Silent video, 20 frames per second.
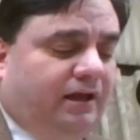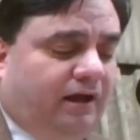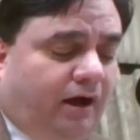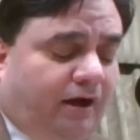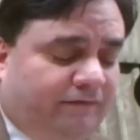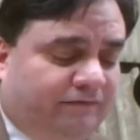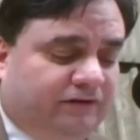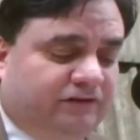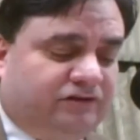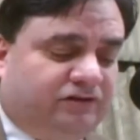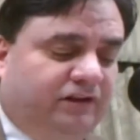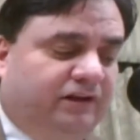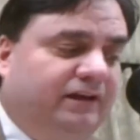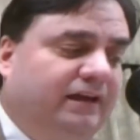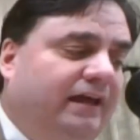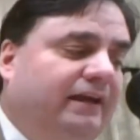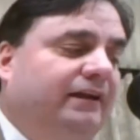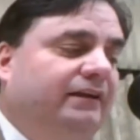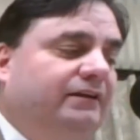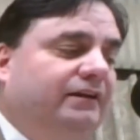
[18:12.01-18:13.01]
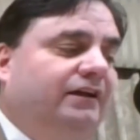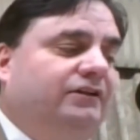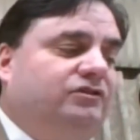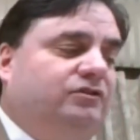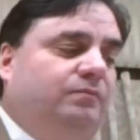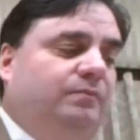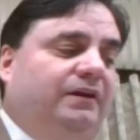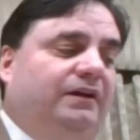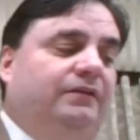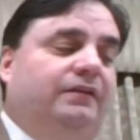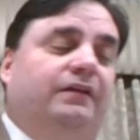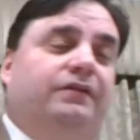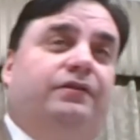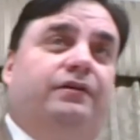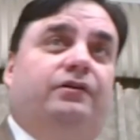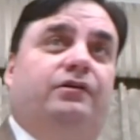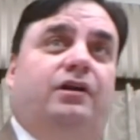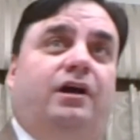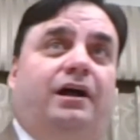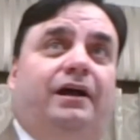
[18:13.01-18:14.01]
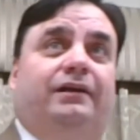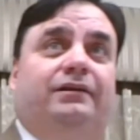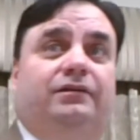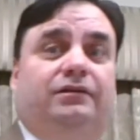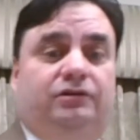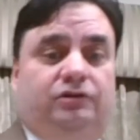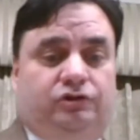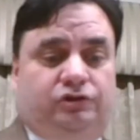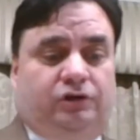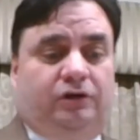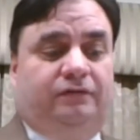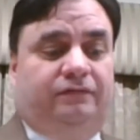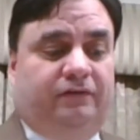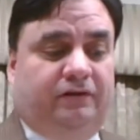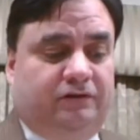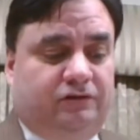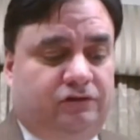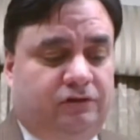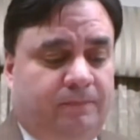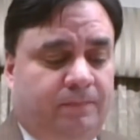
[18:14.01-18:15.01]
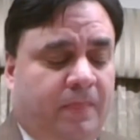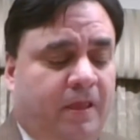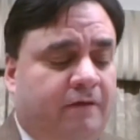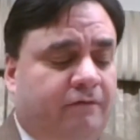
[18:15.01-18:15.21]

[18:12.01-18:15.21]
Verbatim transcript: obviously, and it doesn't mean that they're not servants.